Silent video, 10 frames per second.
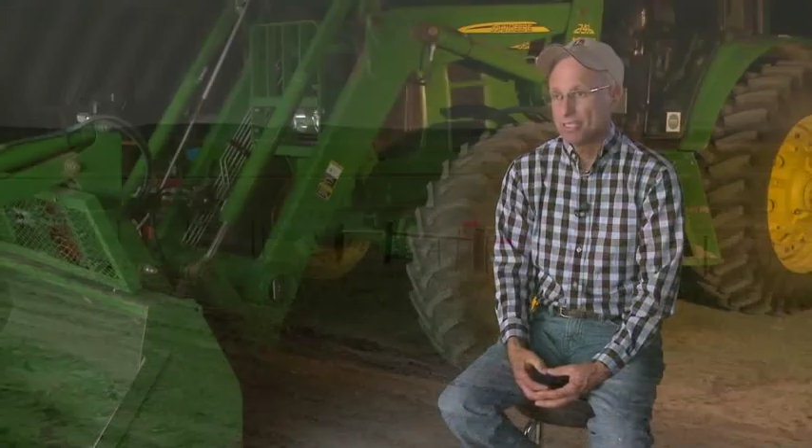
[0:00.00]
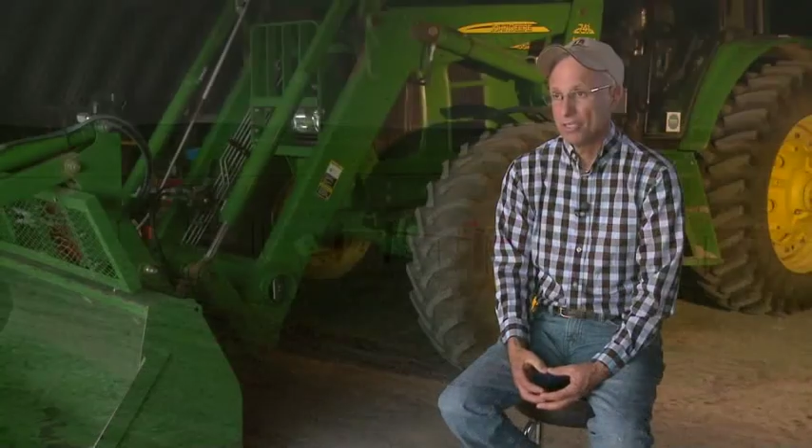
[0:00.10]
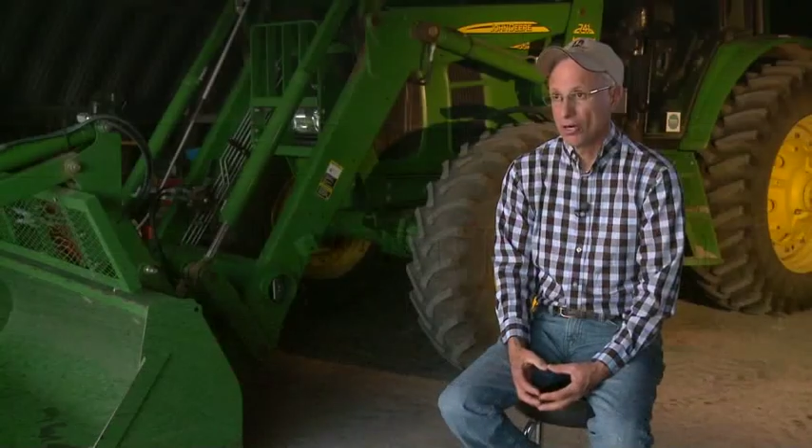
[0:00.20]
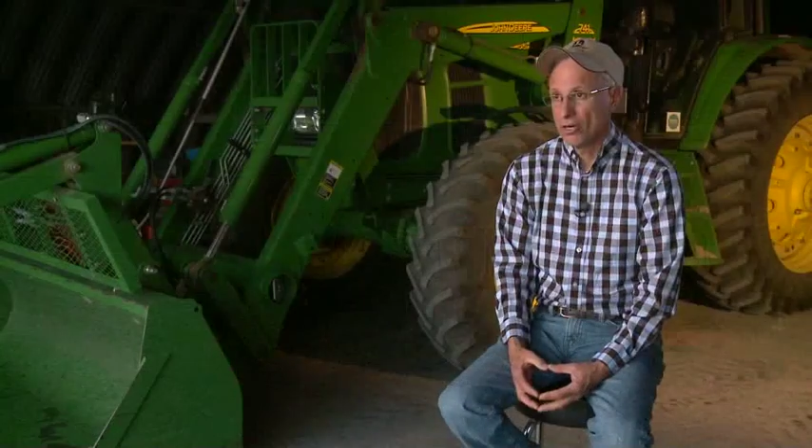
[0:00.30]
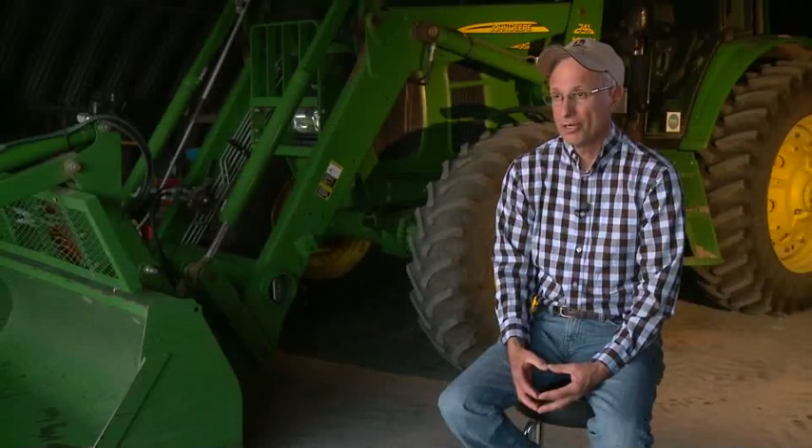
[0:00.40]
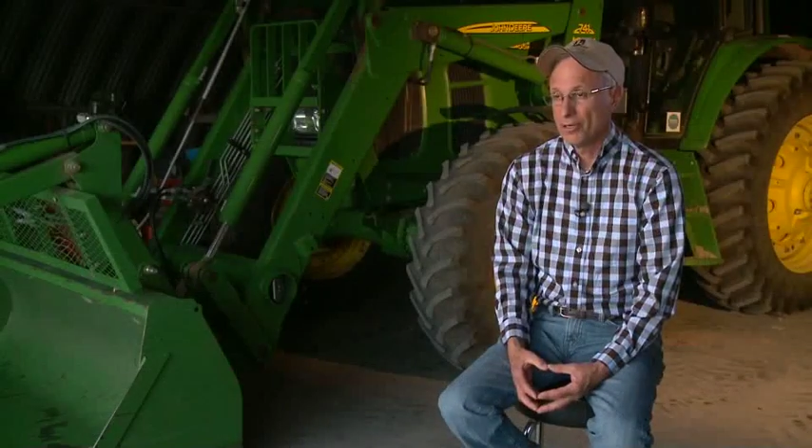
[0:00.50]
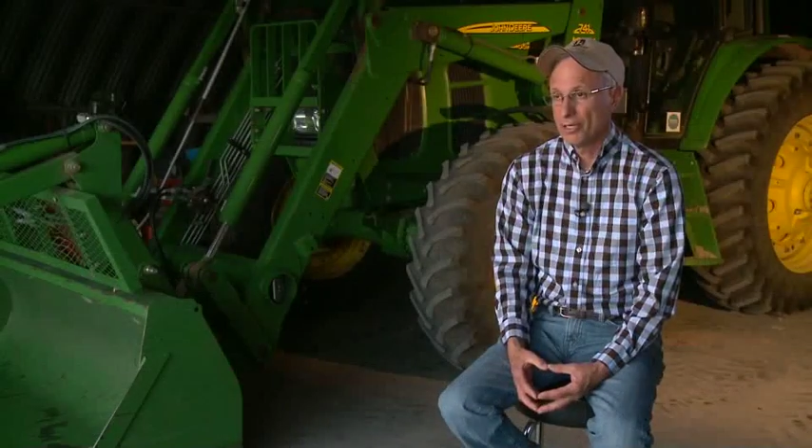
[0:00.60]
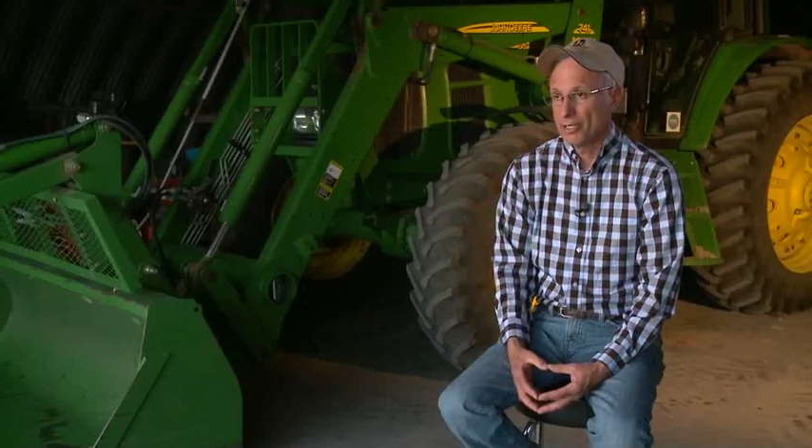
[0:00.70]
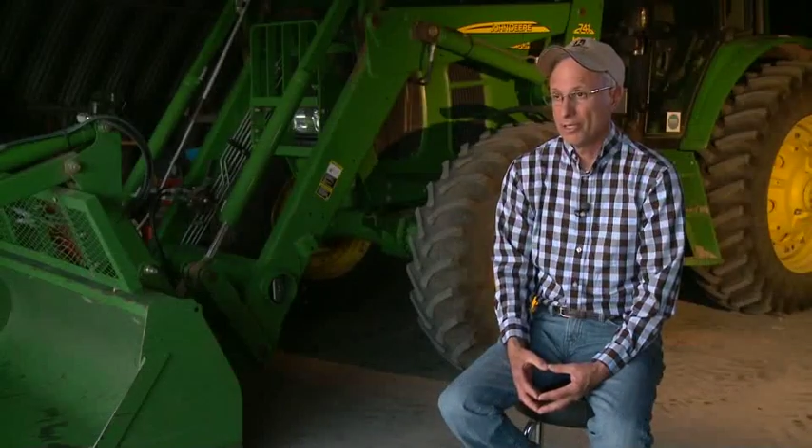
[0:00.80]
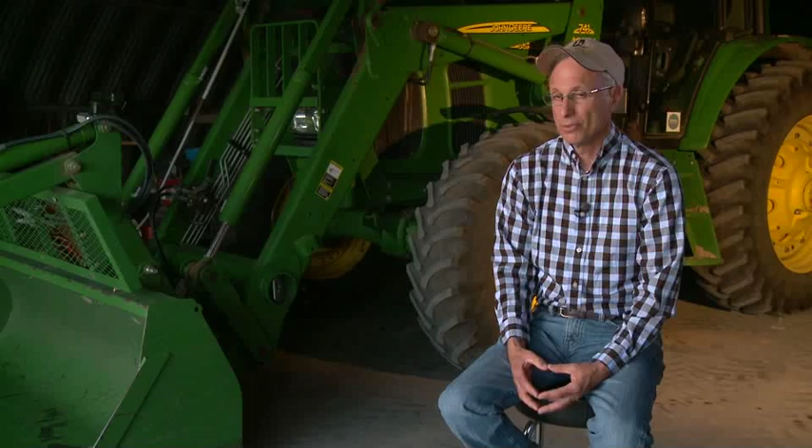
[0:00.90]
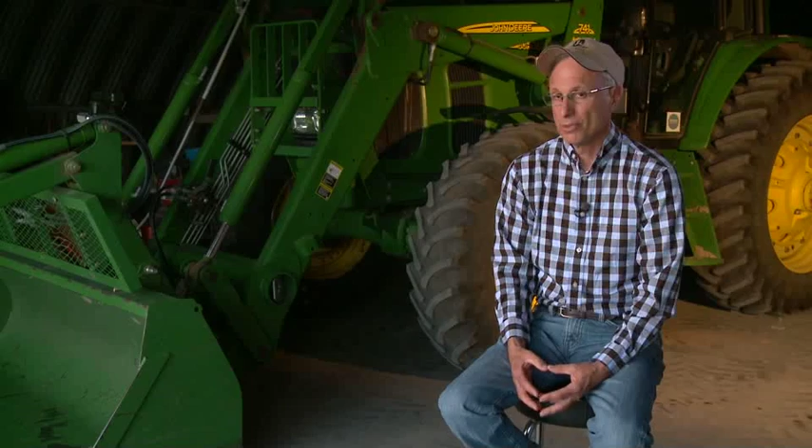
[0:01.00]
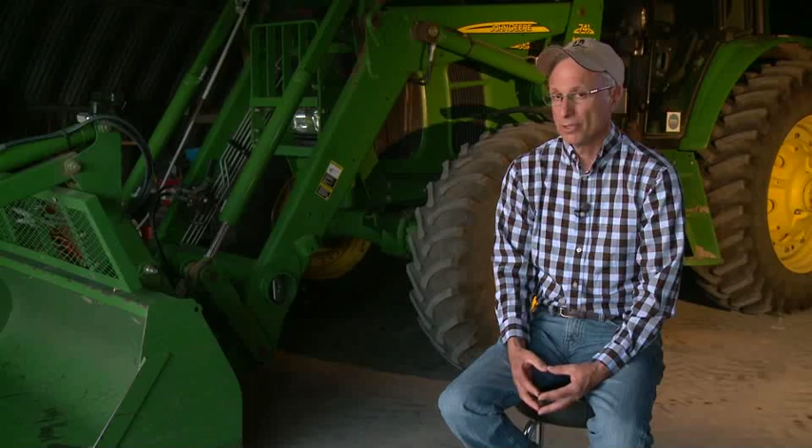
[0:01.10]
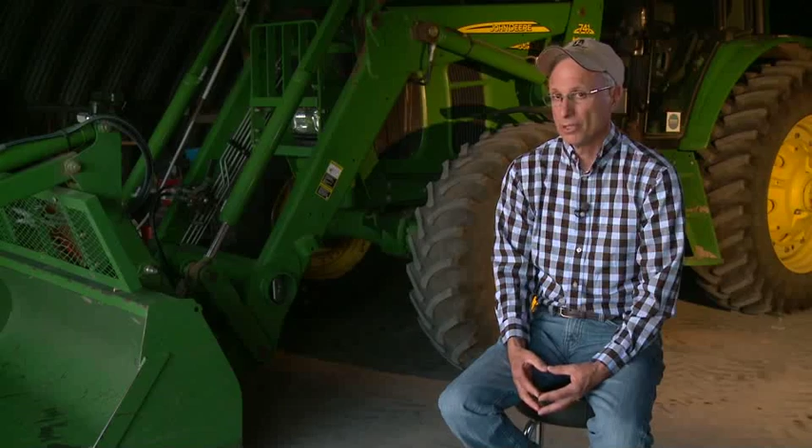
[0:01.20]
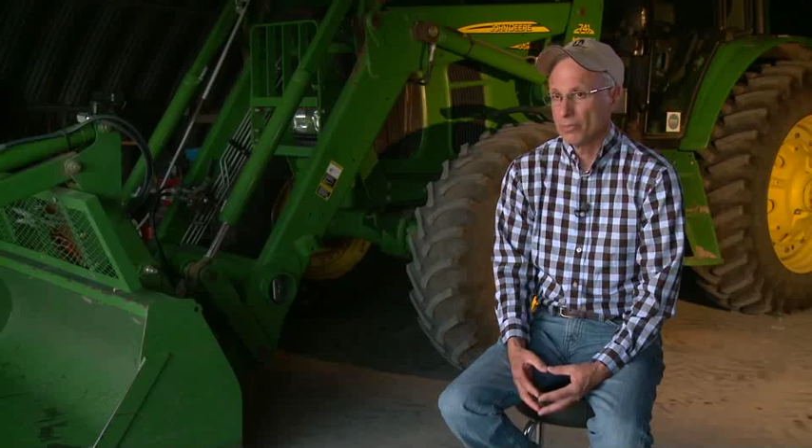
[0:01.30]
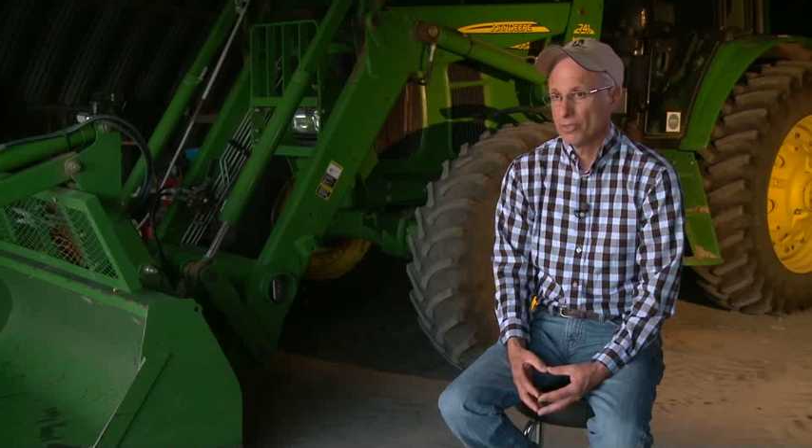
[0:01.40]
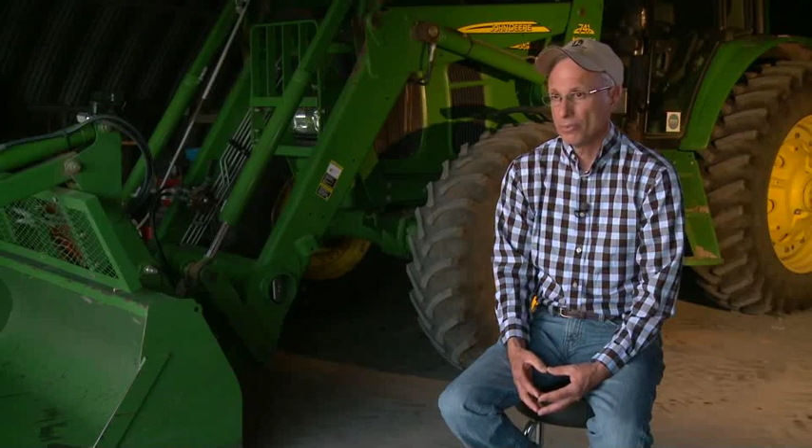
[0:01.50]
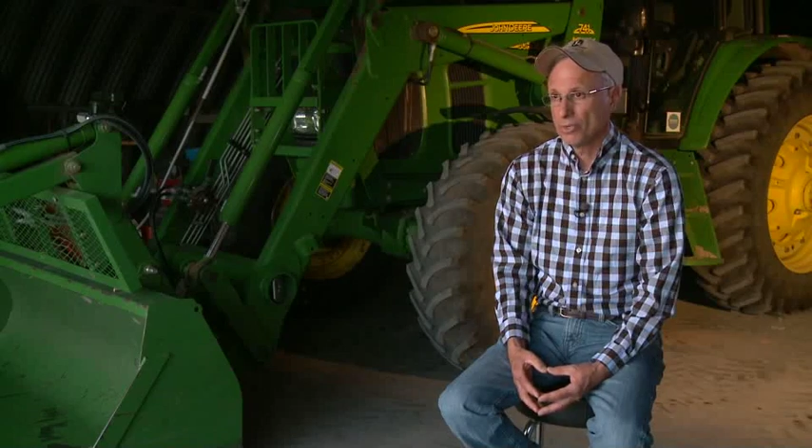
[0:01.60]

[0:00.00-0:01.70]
in our area here with the limited